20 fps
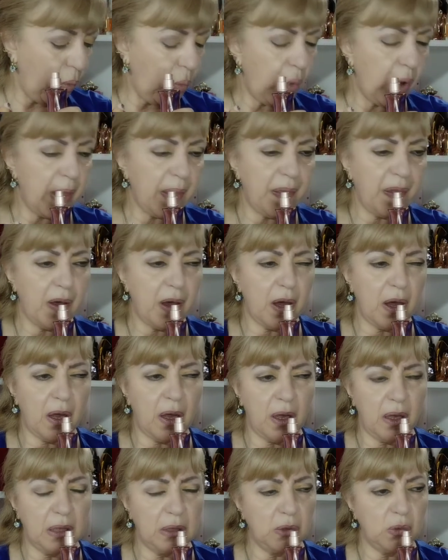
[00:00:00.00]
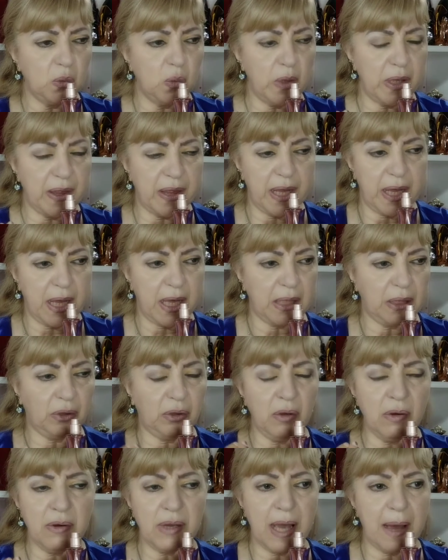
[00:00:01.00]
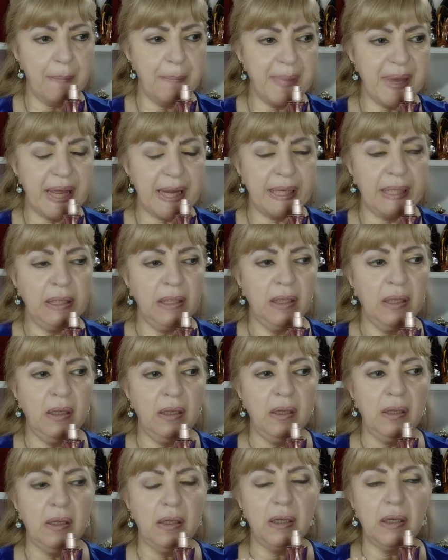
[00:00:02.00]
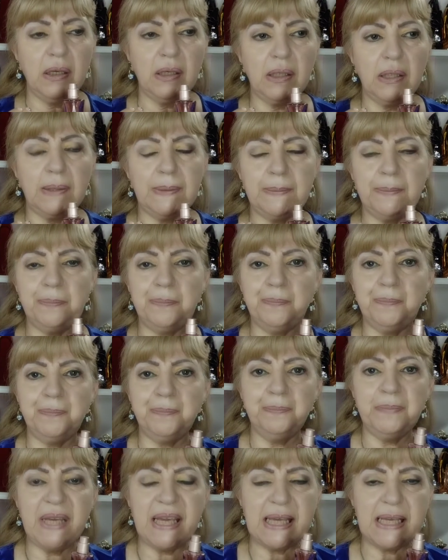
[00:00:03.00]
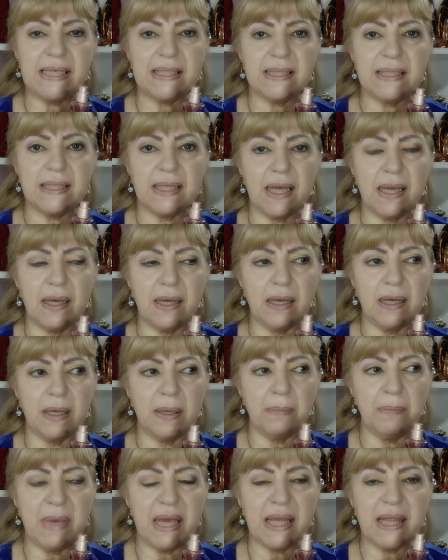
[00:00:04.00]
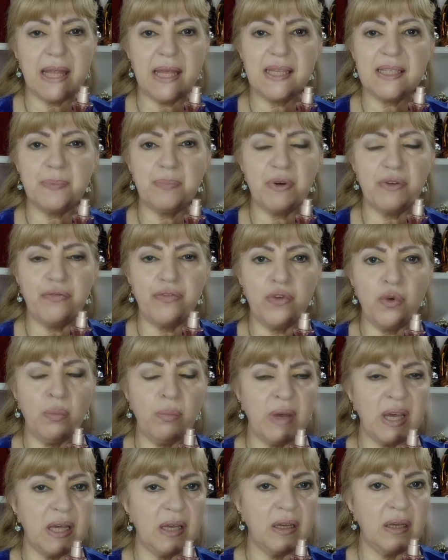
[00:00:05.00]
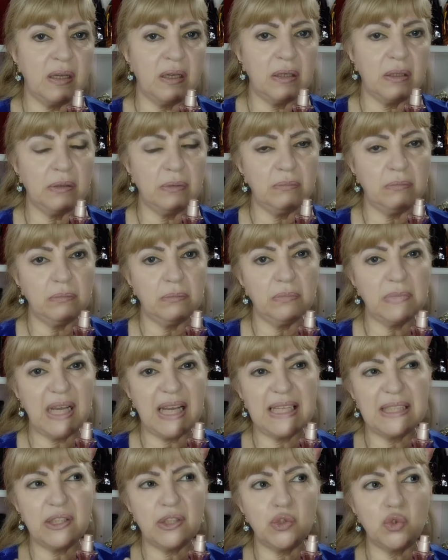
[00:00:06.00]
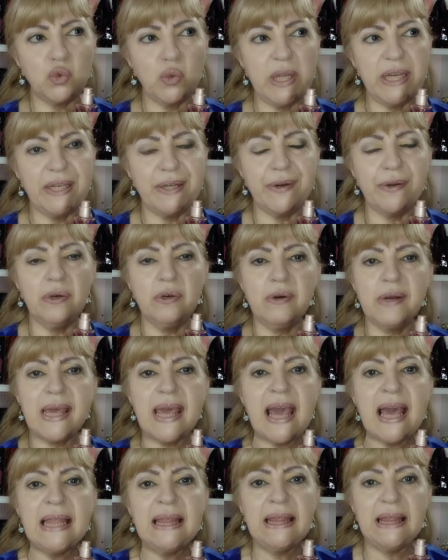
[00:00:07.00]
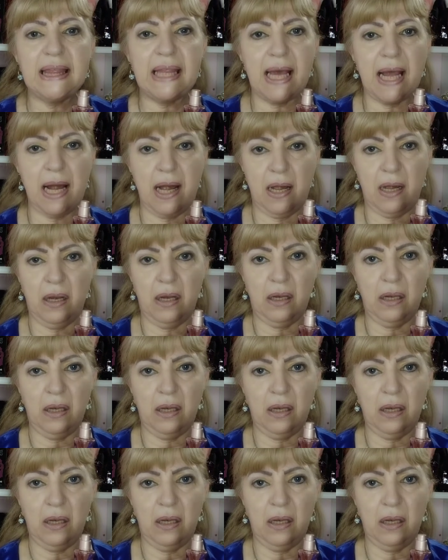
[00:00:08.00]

with uh, with the tonka bean um, makes uh, make this perfume uh, a sweet oriental